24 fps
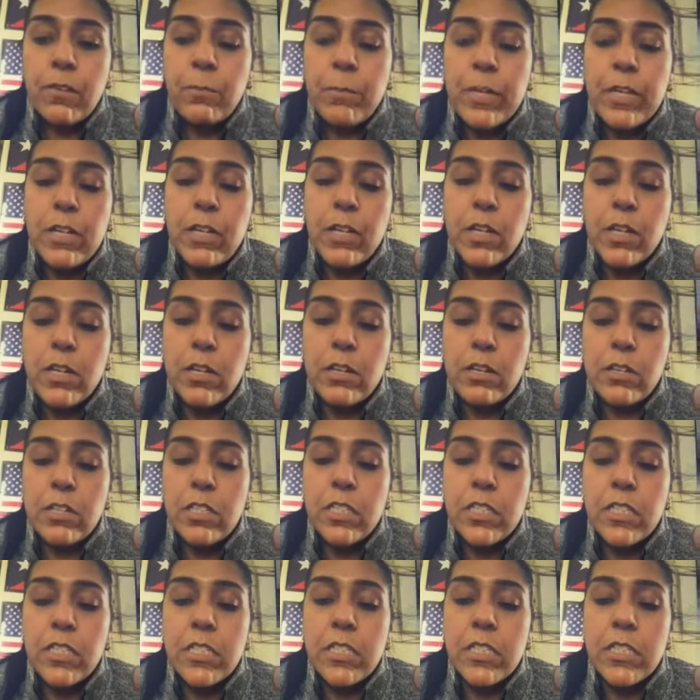
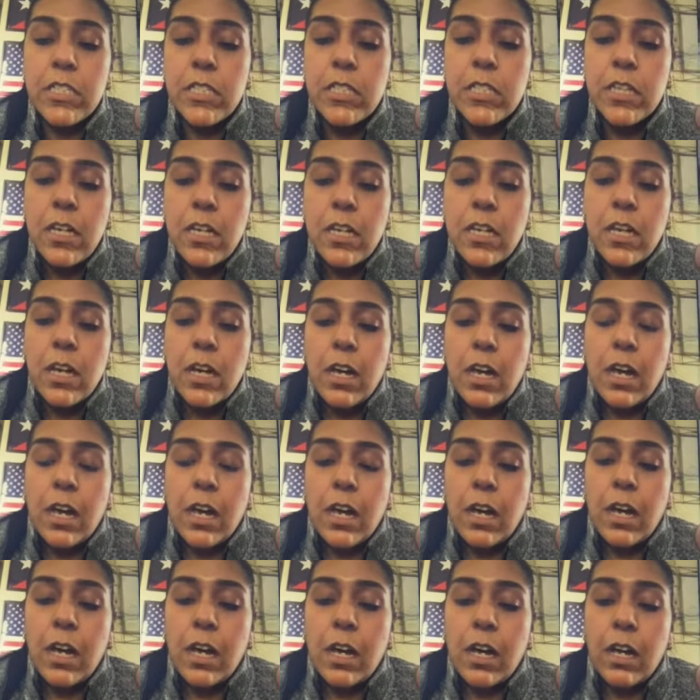because
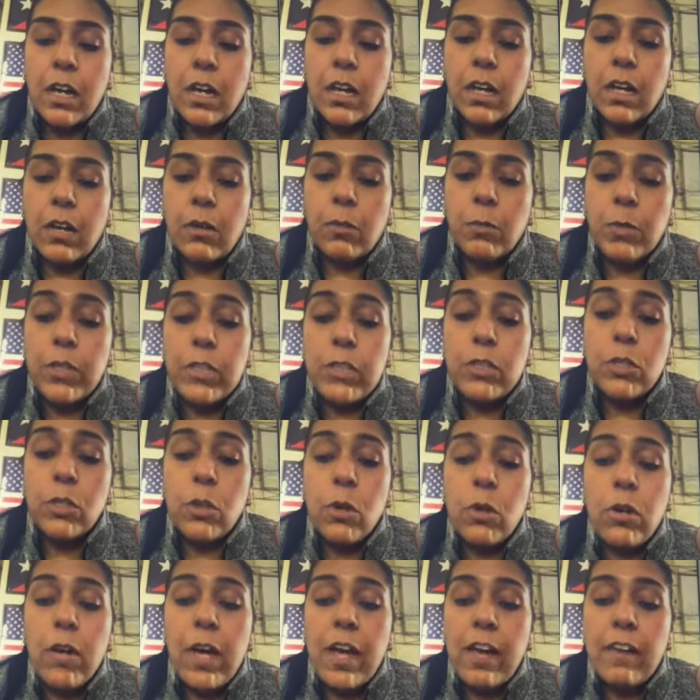we
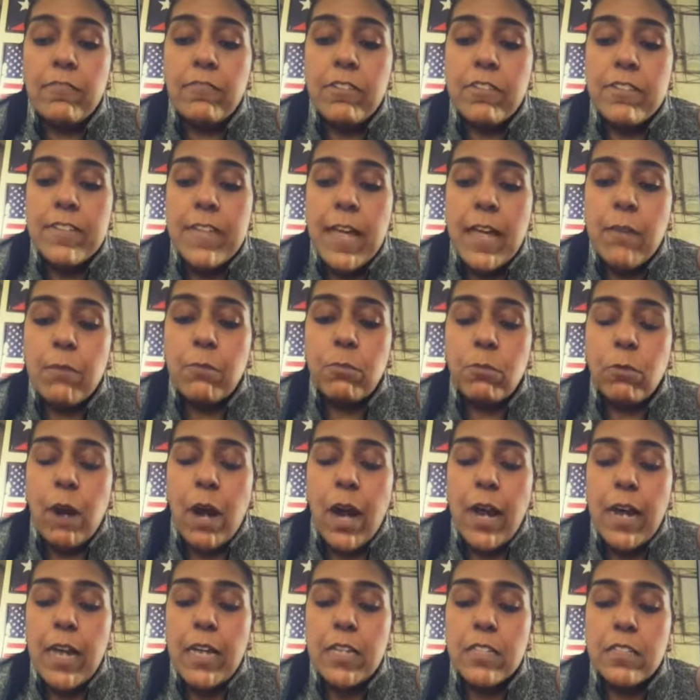don't have the same
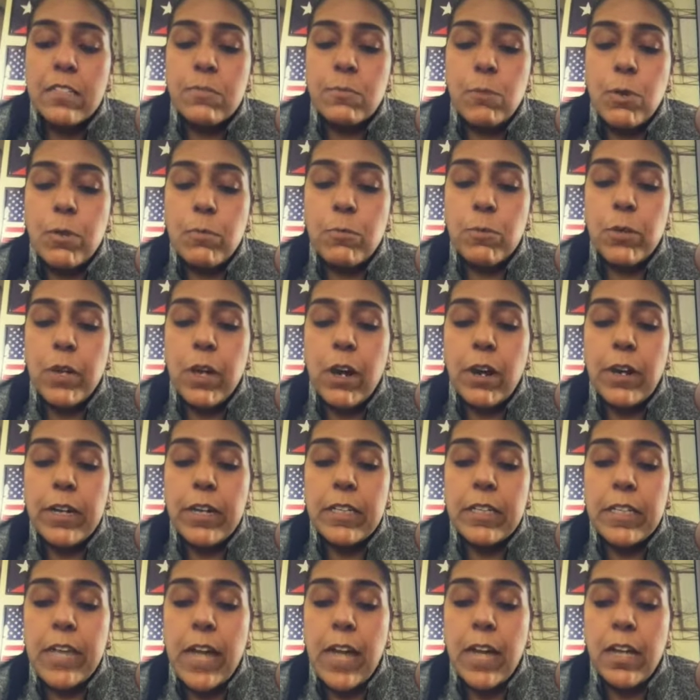rights when we are
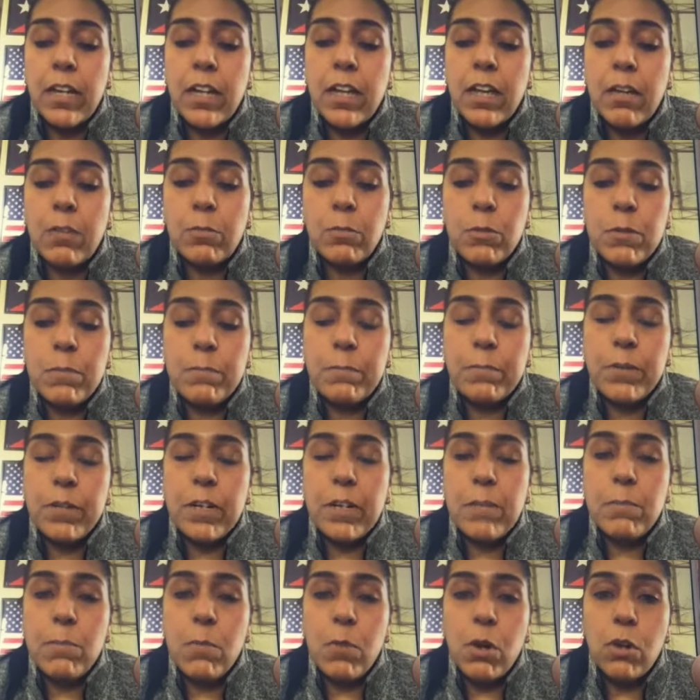in the island. We
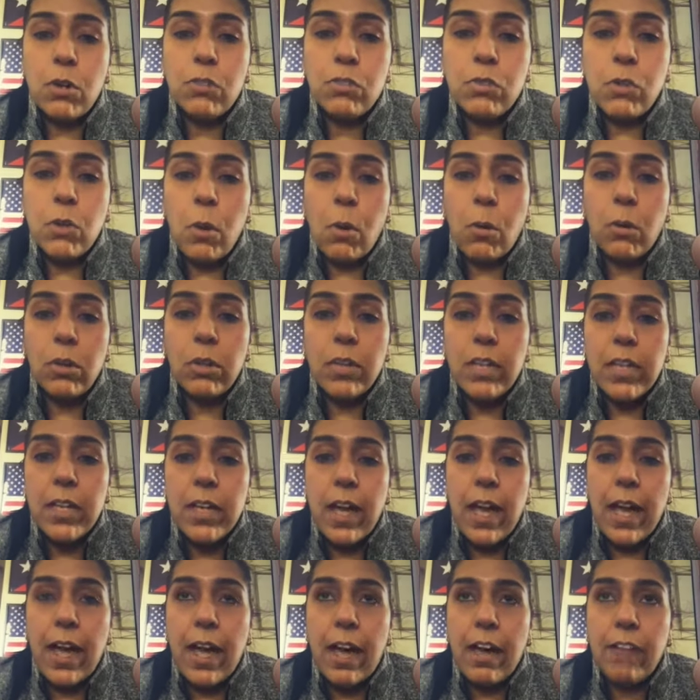pretty much only
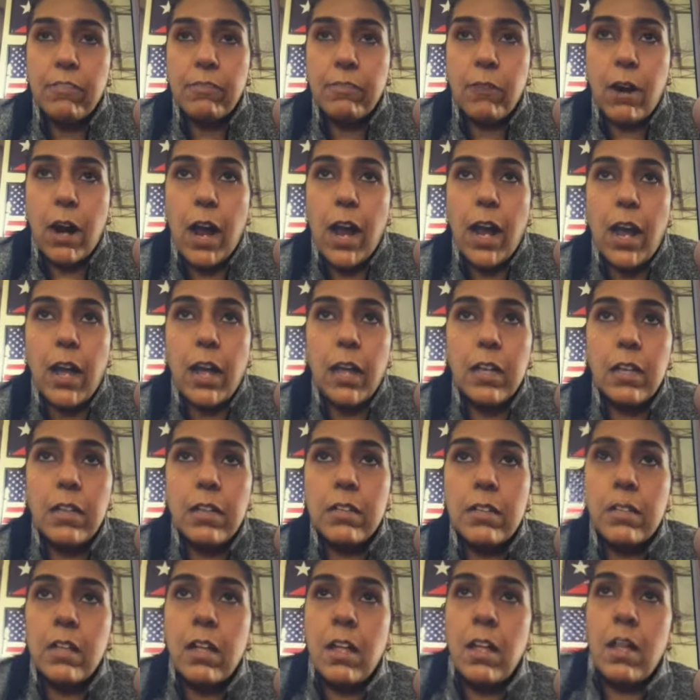have
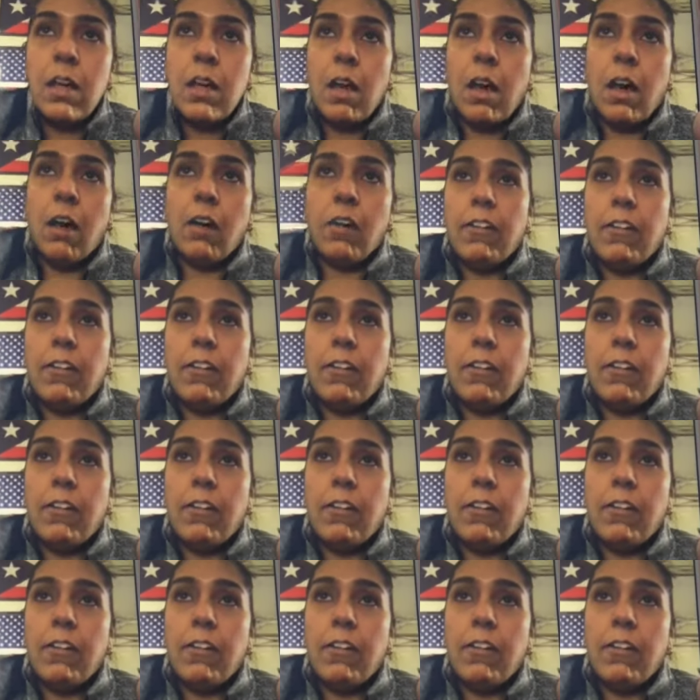rights of